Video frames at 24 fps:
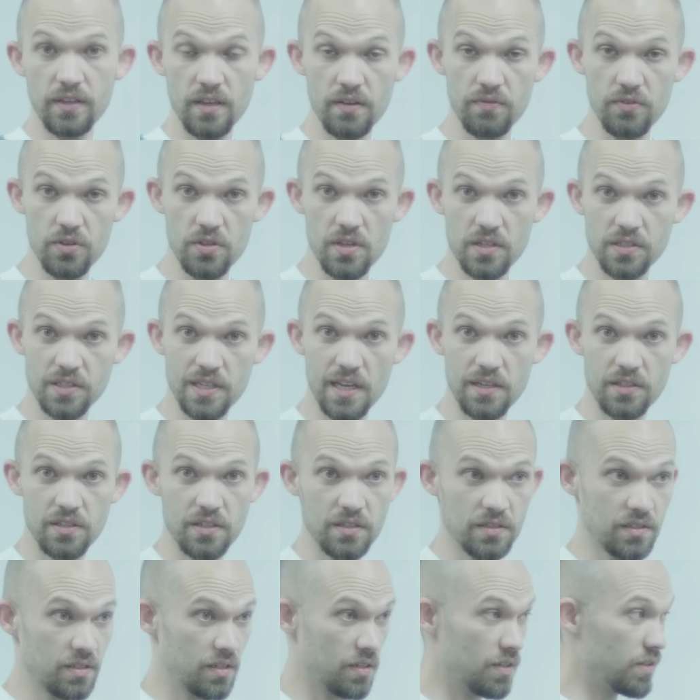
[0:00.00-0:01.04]
give you the
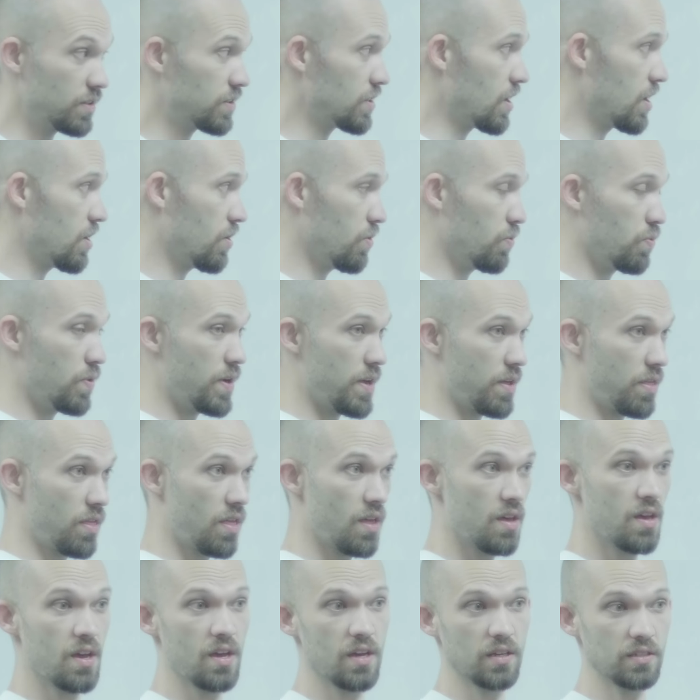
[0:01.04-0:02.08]
sentences with
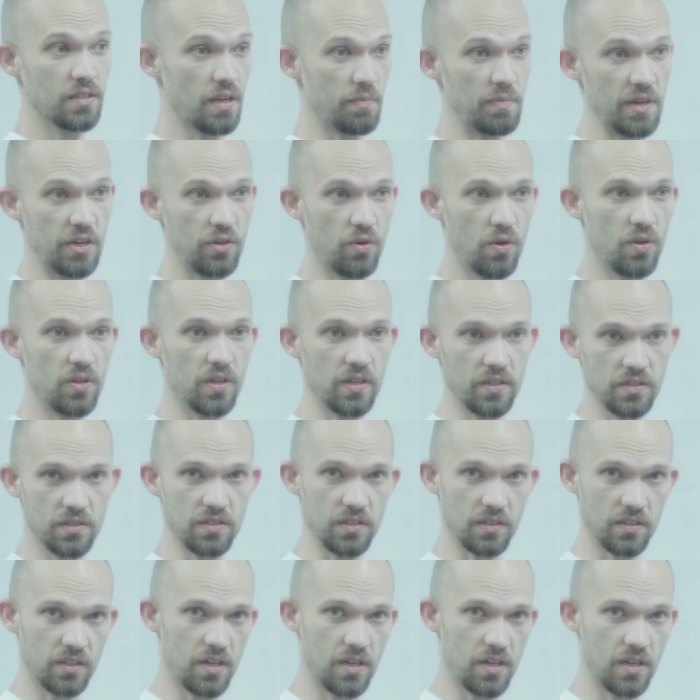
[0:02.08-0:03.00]
semicolons and